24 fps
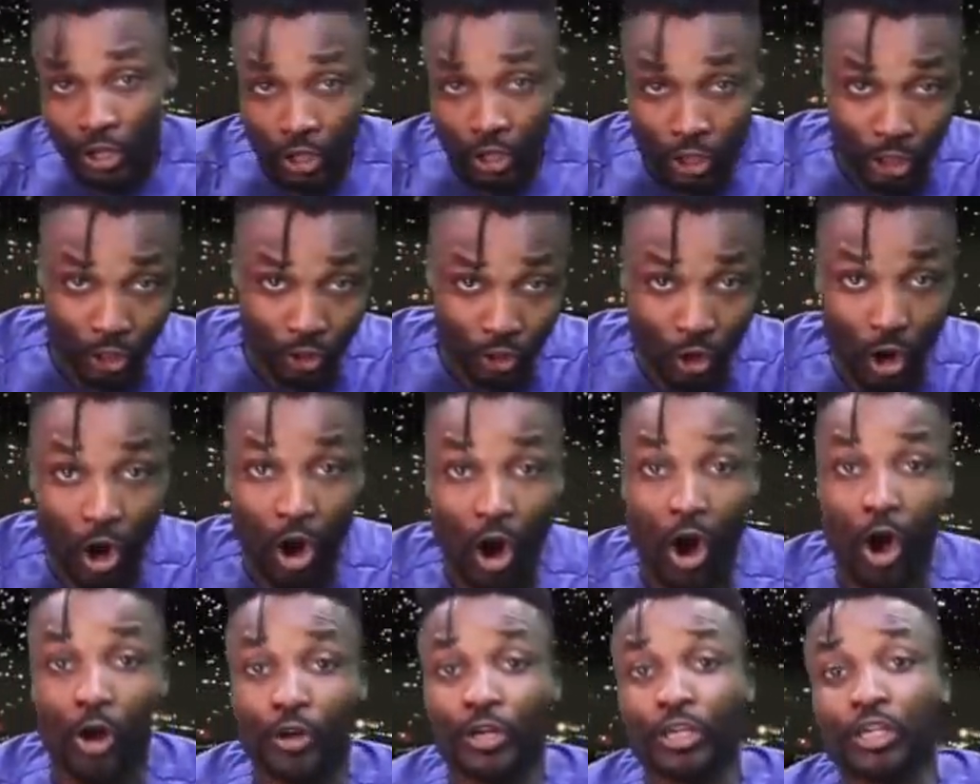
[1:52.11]
He
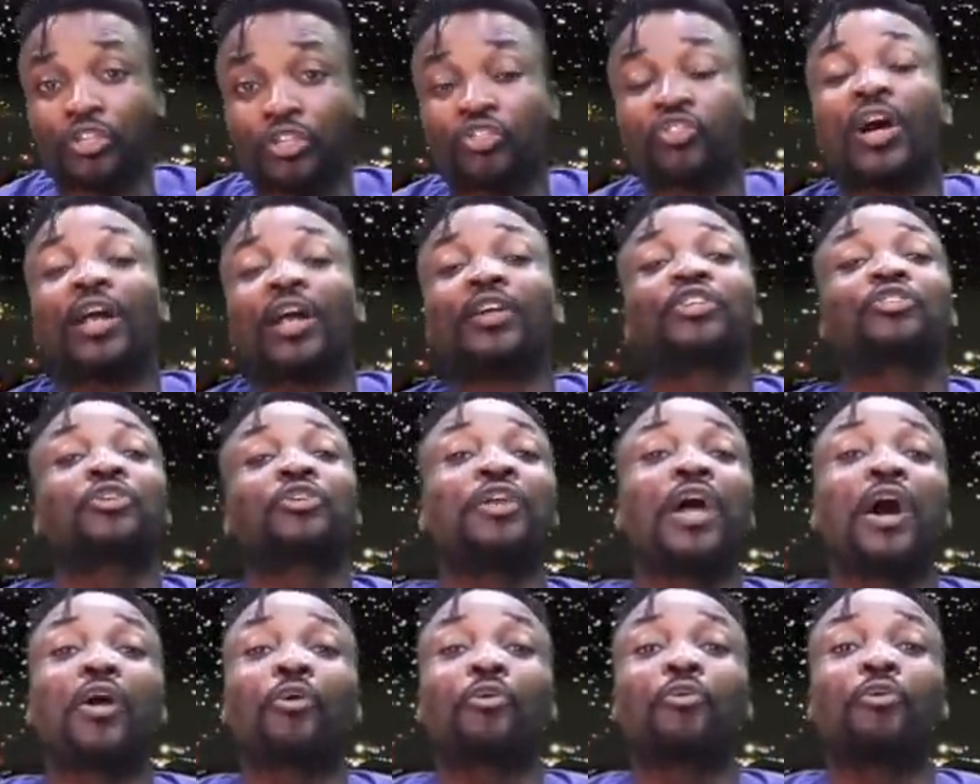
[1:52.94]
called the
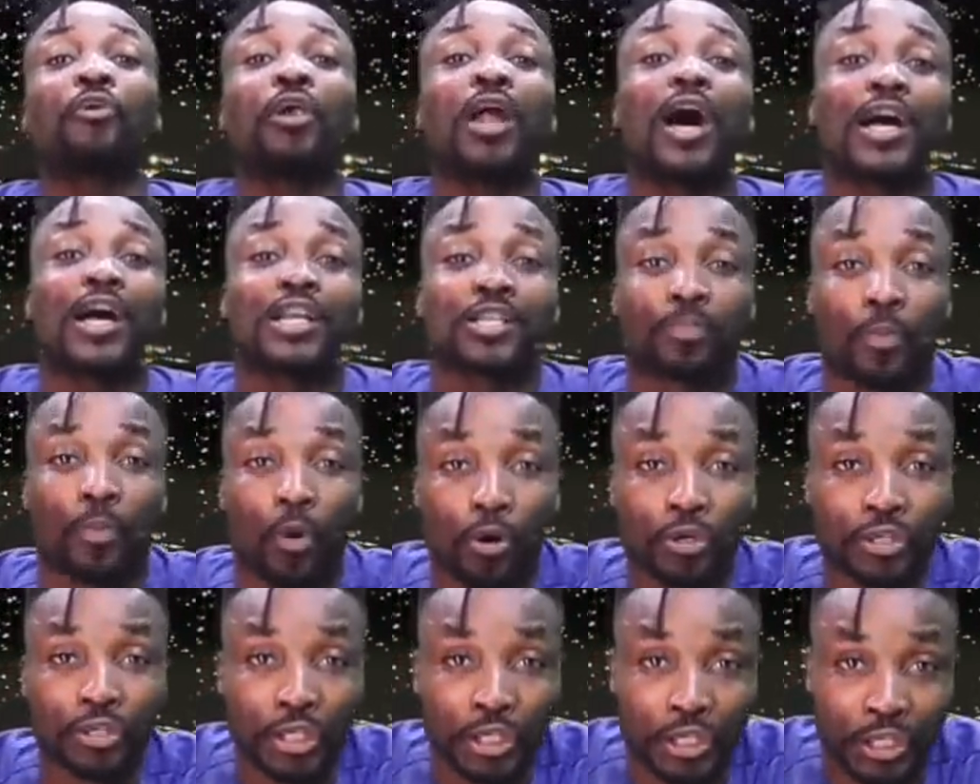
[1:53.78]
traditional rulers,
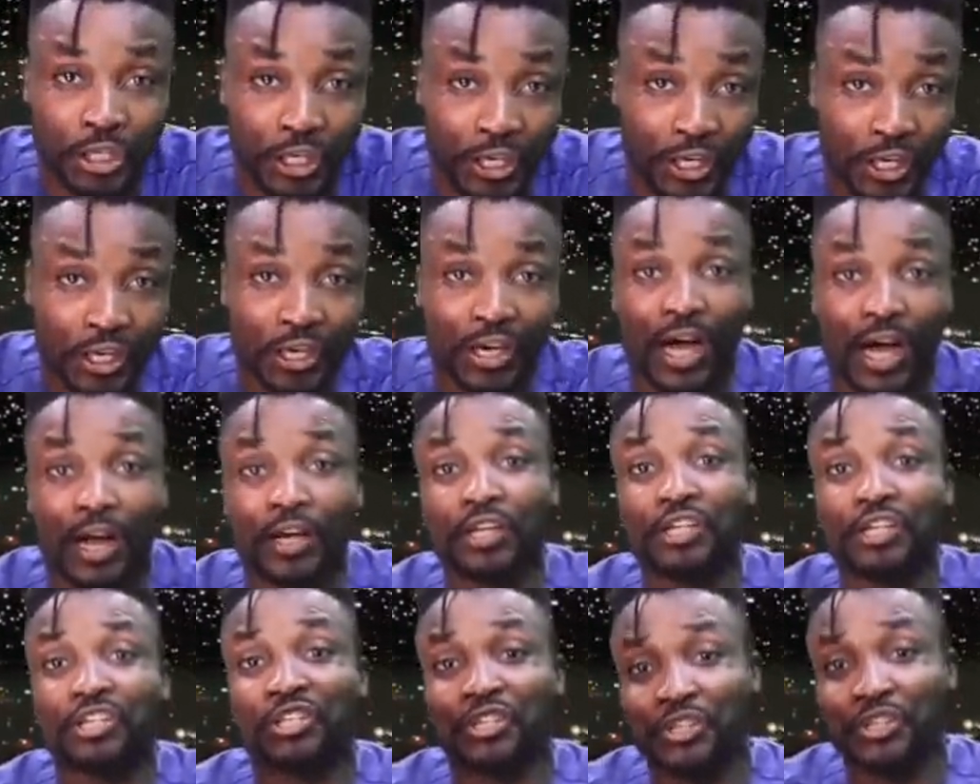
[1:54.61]
both the king and
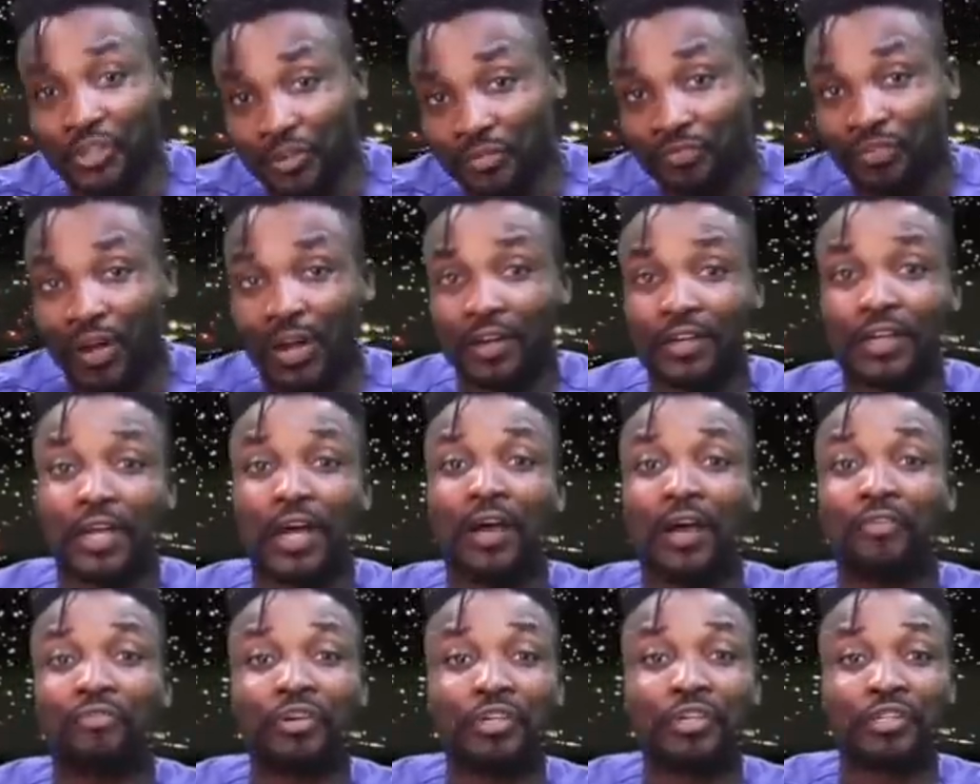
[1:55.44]
the chief and
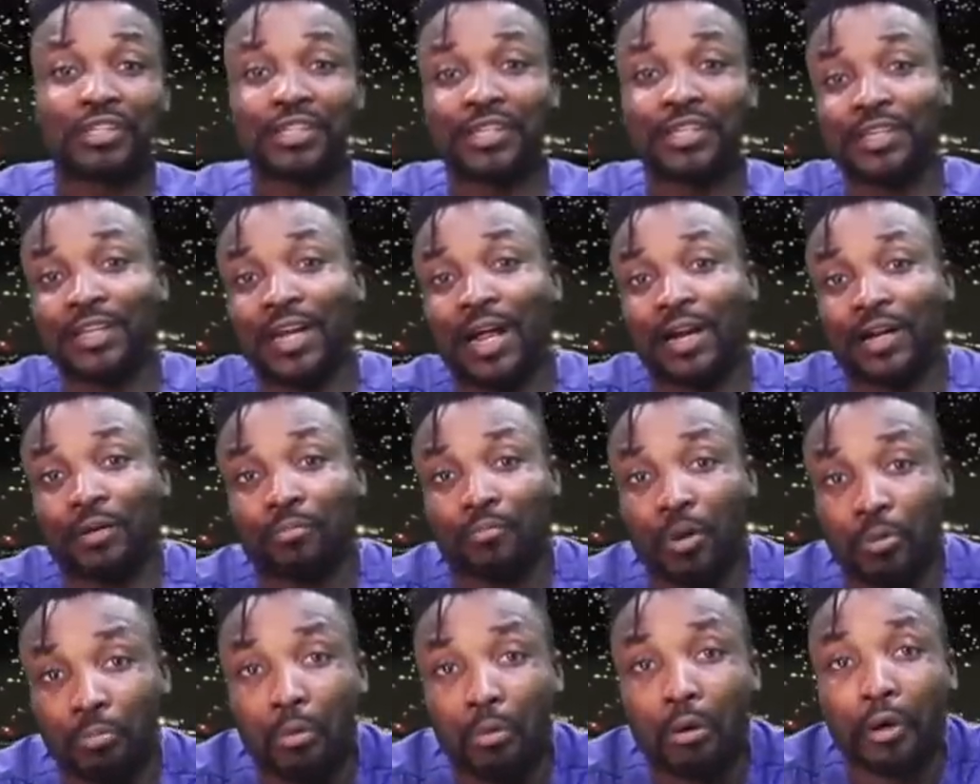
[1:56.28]
everything, and the
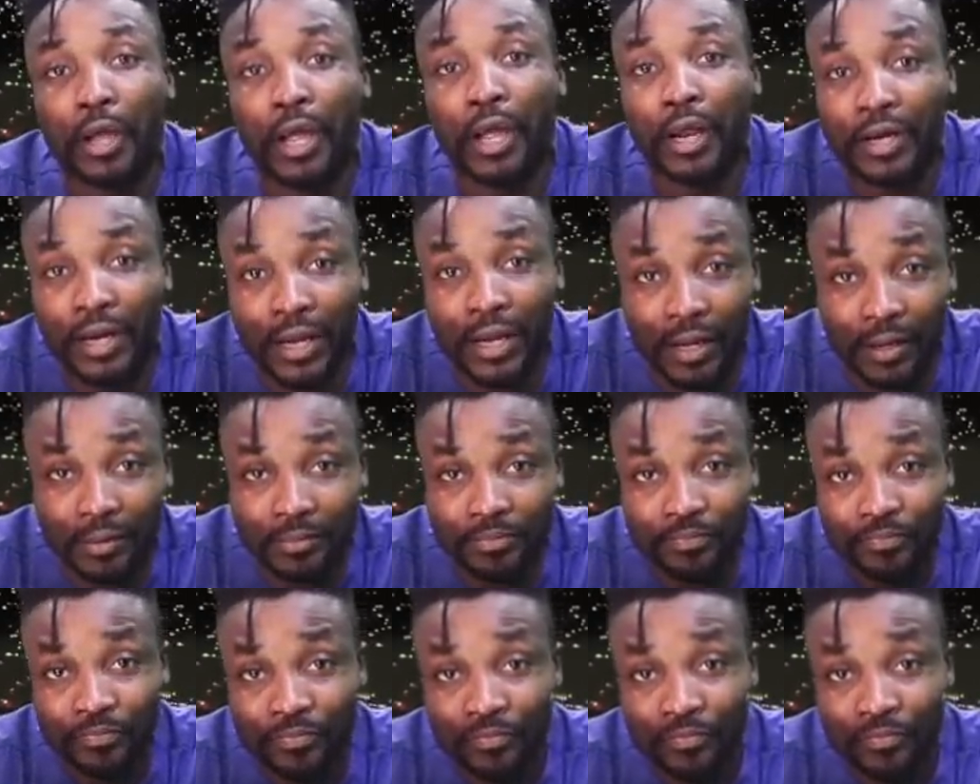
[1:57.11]
bobo in there.